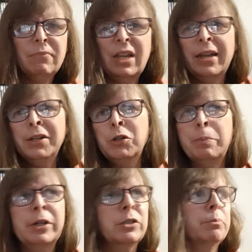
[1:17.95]
had to do a
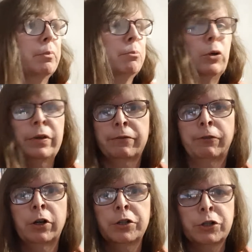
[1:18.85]
bunch of moving
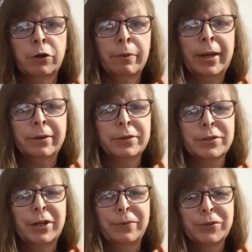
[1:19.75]
furniture around and
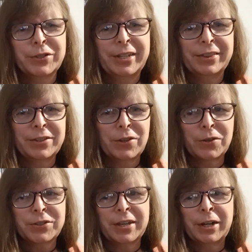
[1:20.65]
stuff just to get this all
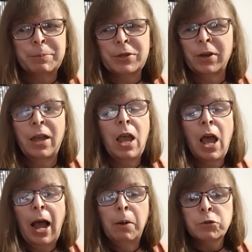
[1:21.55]
set up. So
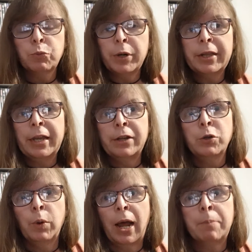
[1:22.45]
I was really
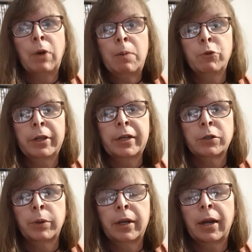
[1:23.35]
into it. I'm really
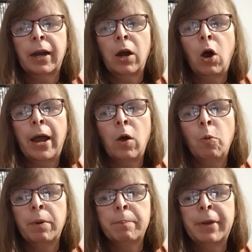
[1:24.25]
into it. And I
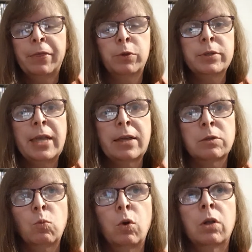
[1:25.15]
hope my
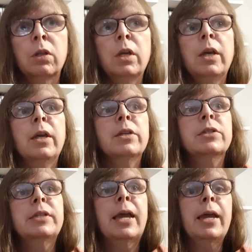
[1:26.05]
enthusiasm will
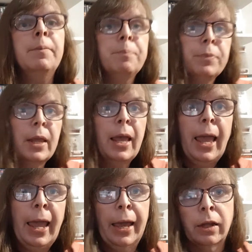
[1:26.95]
stay.
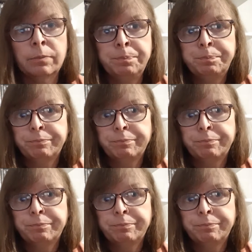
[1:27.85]
And